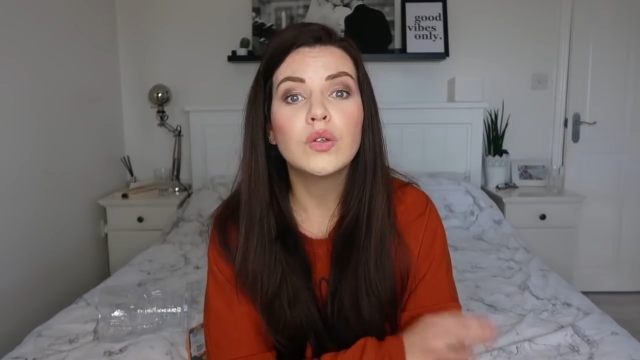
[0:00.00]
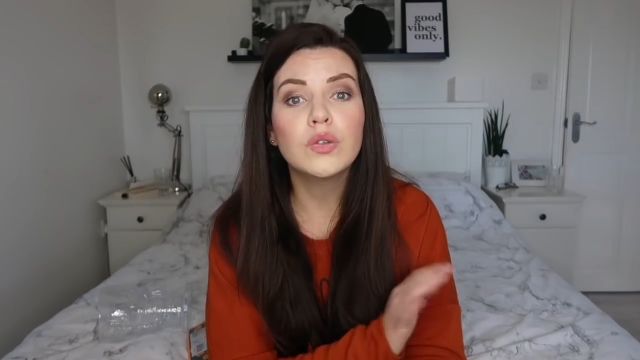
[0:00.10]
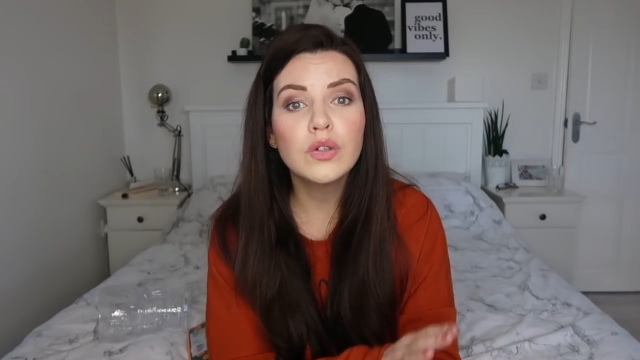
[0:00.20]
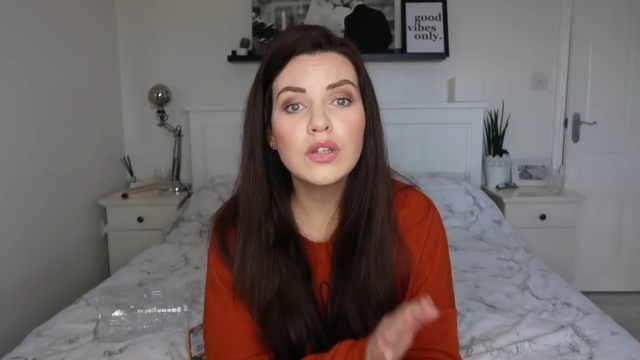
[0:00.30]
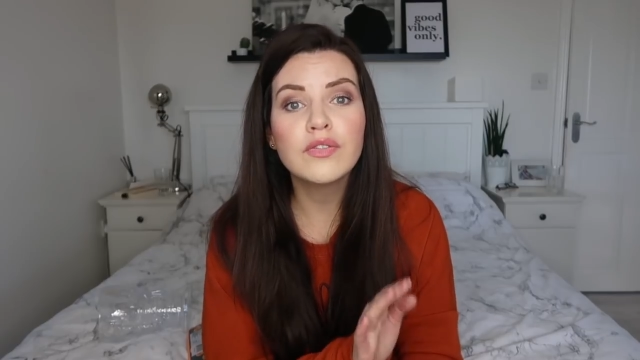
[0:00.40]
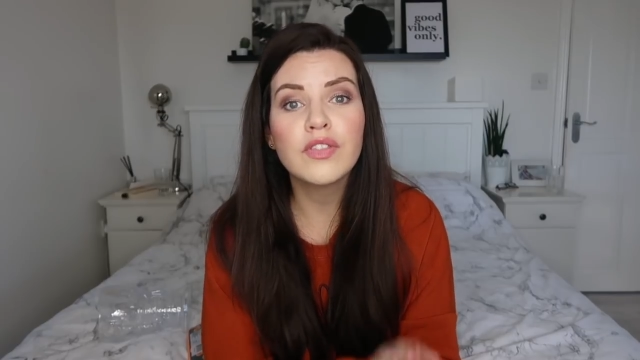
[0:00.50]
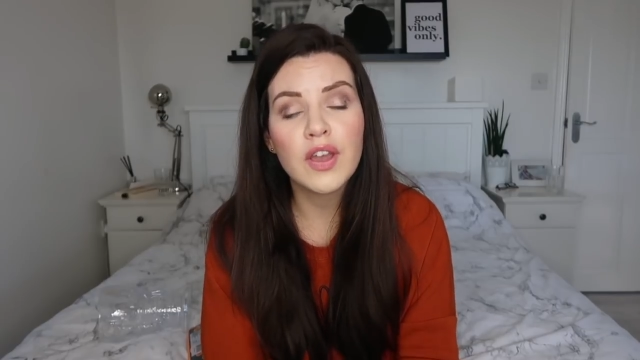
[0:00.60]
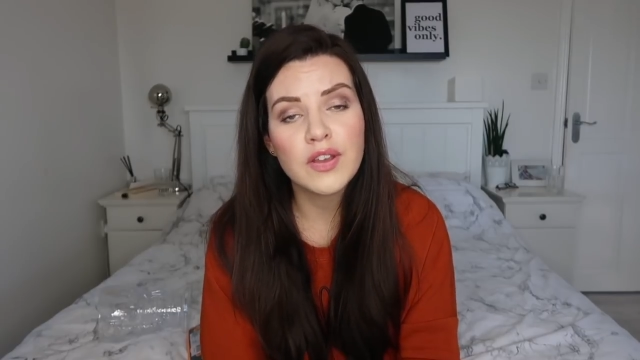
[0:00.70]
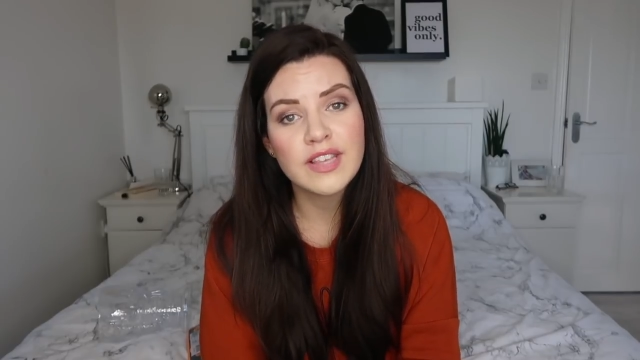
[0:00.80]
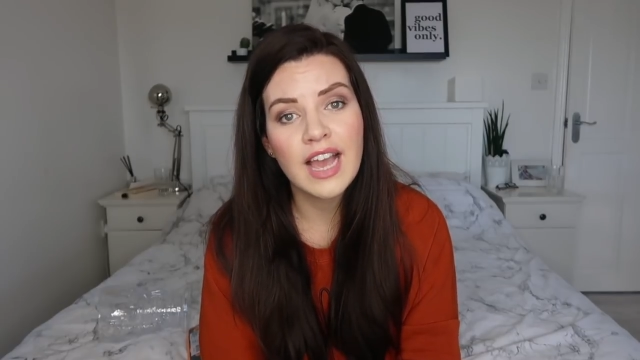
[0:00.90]
All of
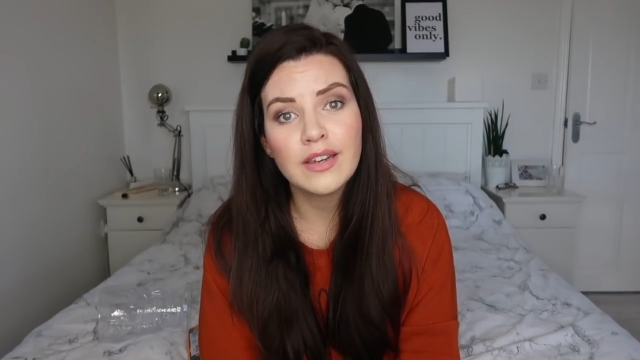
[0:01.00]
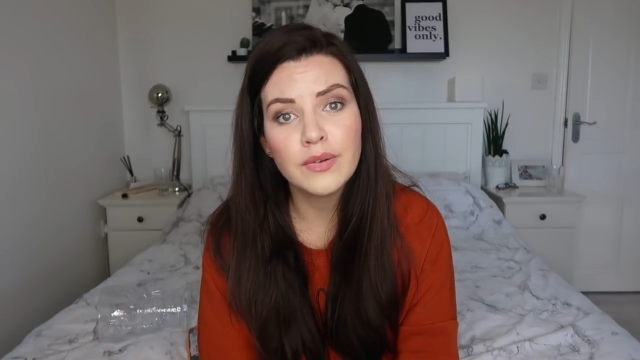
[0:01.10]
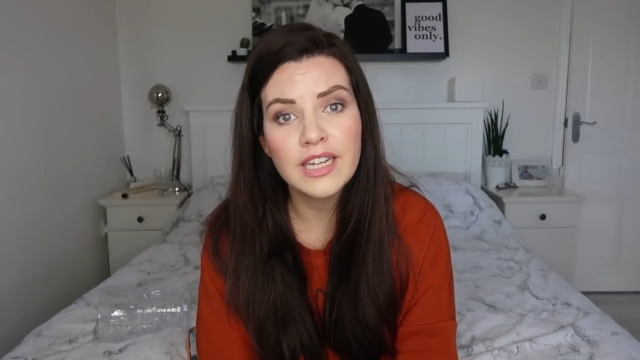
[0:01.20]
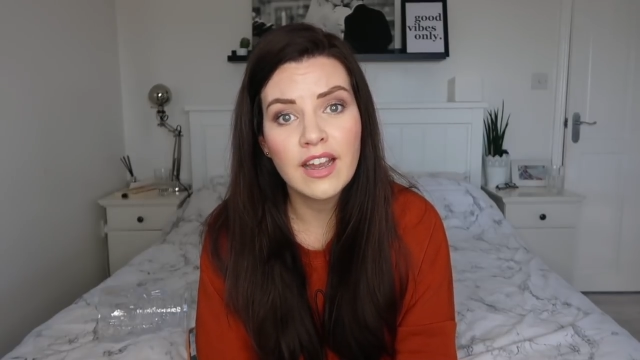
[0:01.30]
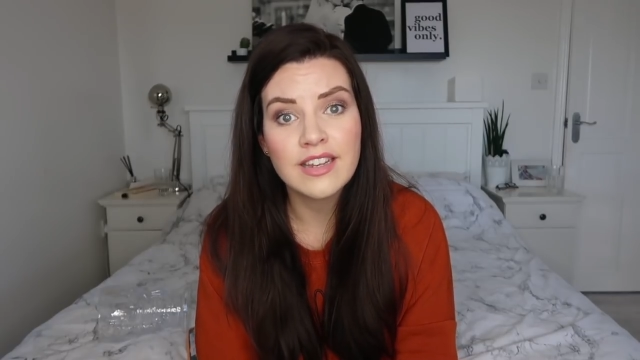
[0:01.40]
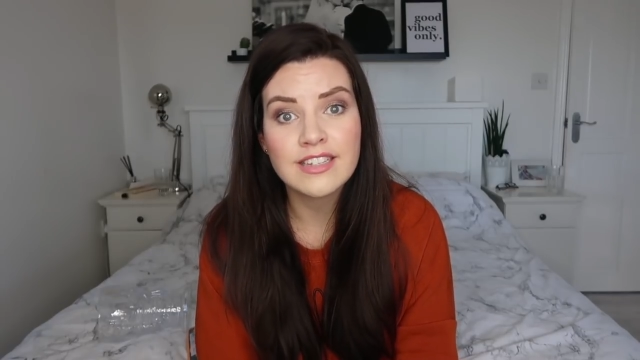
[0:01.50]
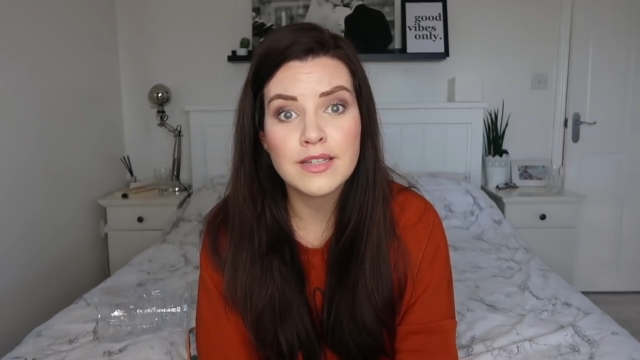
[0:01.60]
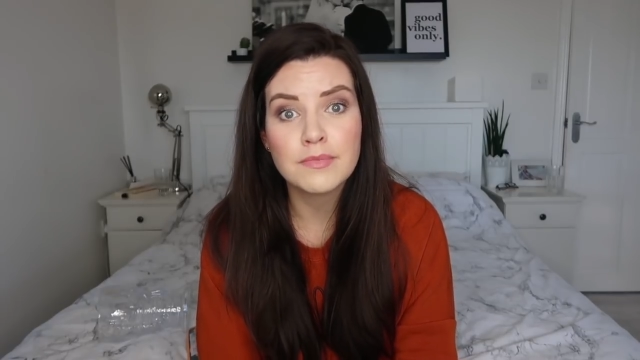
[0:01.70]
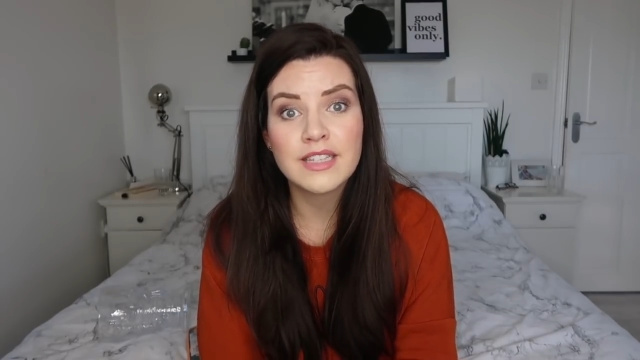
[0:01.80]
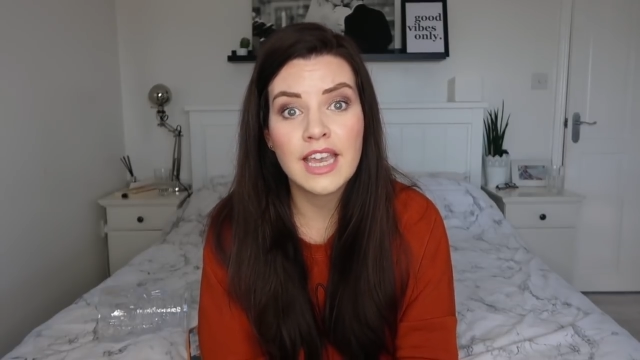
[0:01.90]
those Halloween
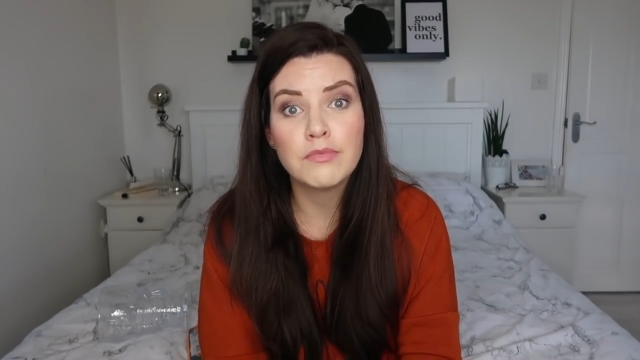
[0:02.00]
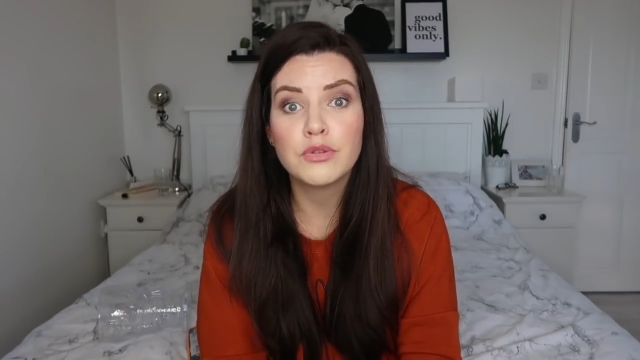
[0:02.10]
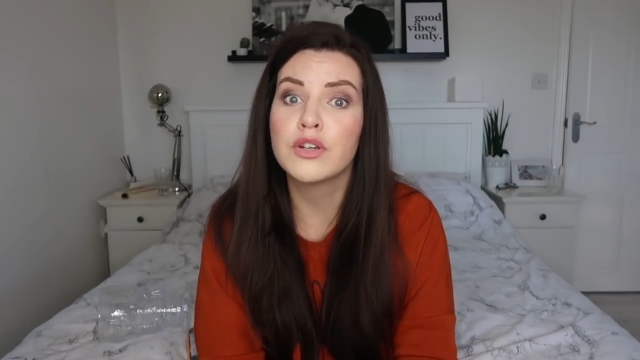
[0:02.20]
items came